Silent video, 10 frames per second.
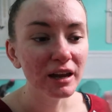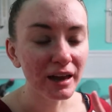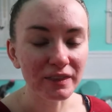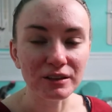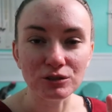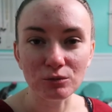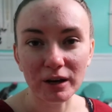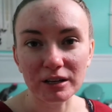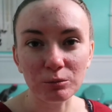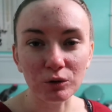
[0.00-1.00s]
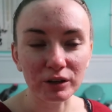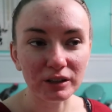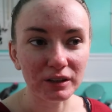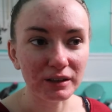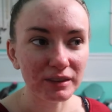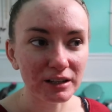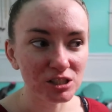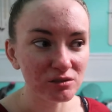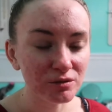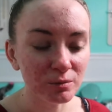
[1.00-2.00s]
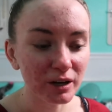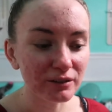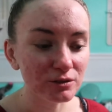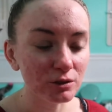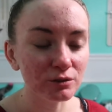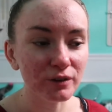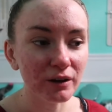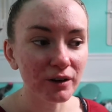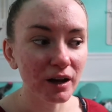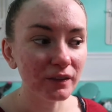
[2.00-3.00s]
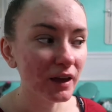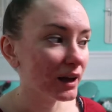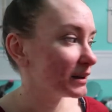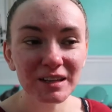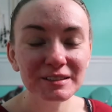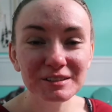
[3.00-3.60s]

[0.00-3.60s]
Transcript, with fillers: and they do wind up working like that, just from what I've sort of found online.